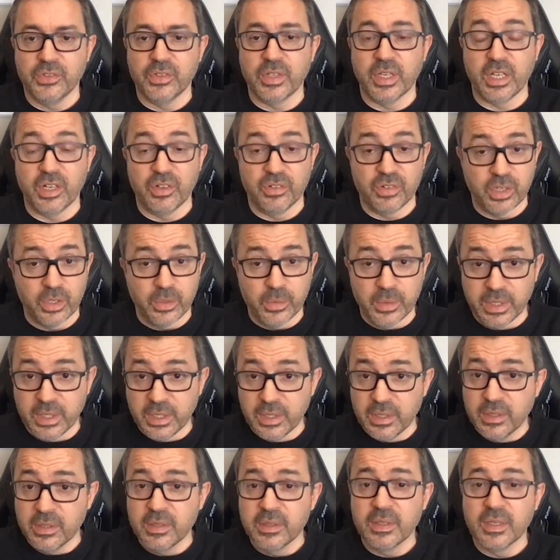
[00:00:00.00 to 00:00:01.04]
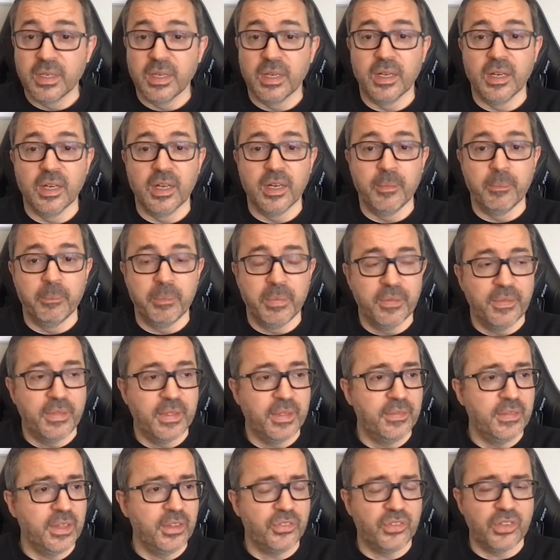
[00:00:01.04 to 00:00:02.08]
and growing. But
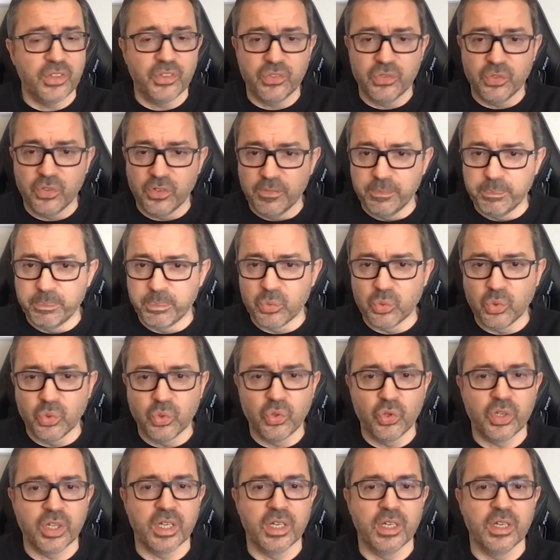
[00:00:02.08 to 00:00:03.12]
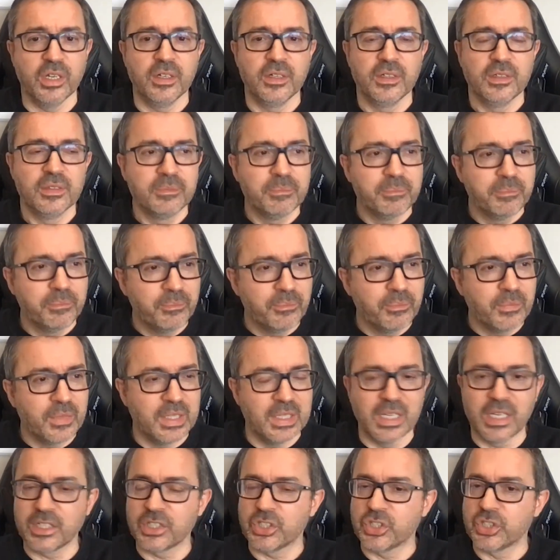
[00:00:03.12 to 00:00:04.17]
then there's this sort of broader
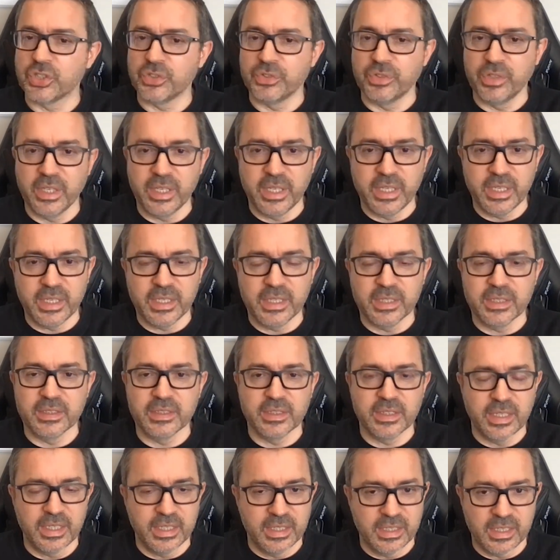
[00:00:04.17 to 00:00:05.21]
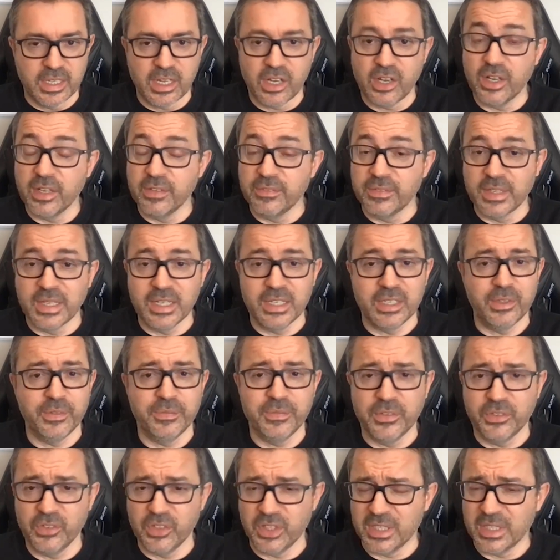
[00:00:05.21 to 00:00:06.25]
luxury and high value
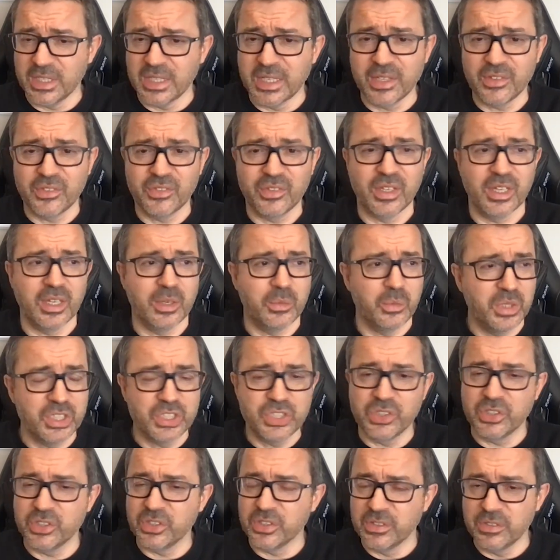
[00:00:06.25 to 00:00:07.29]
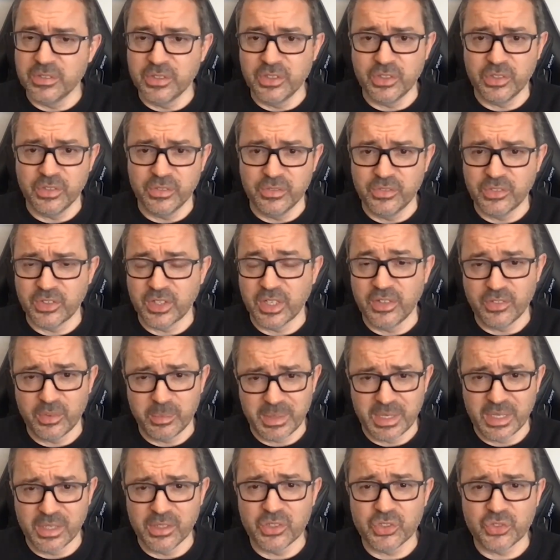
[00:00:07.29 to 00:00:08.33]
physical asset, which you could say is
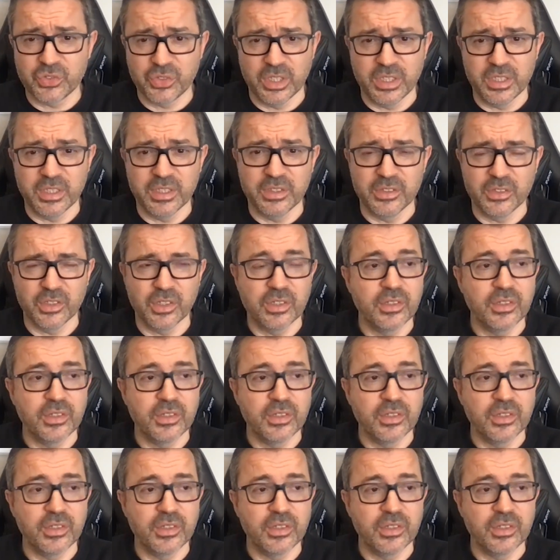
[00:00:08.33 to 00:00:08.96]
about $1 trillion.